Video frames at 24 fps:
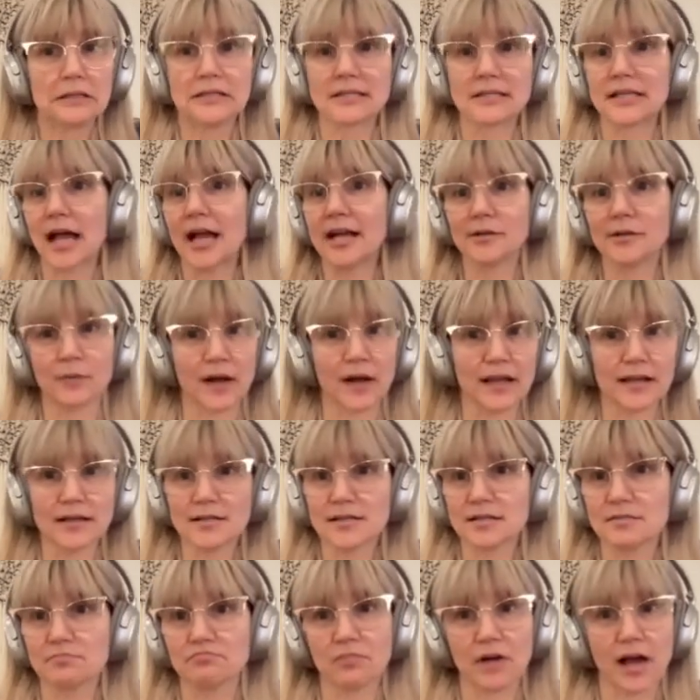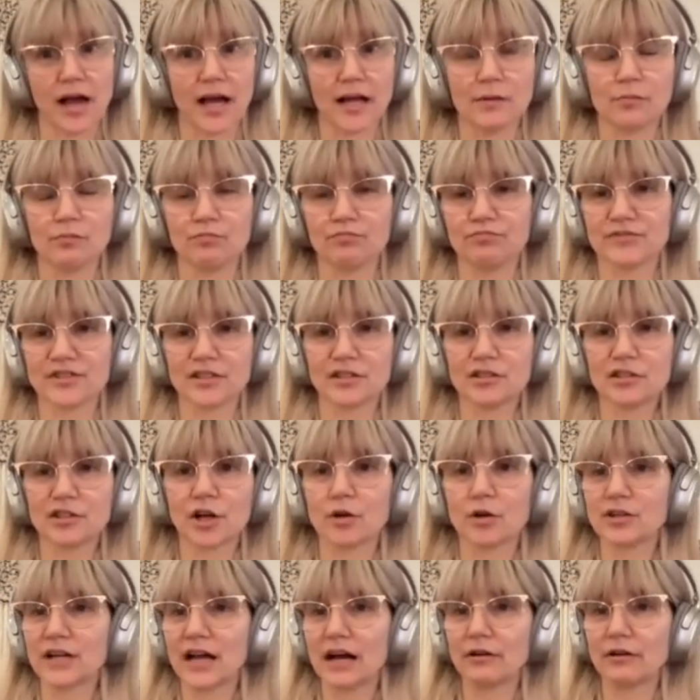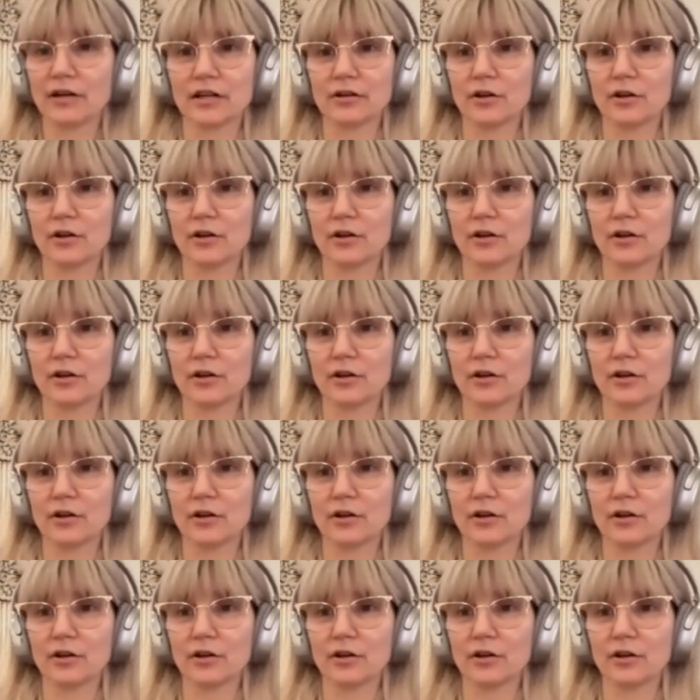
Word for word: sideways. I didn't go down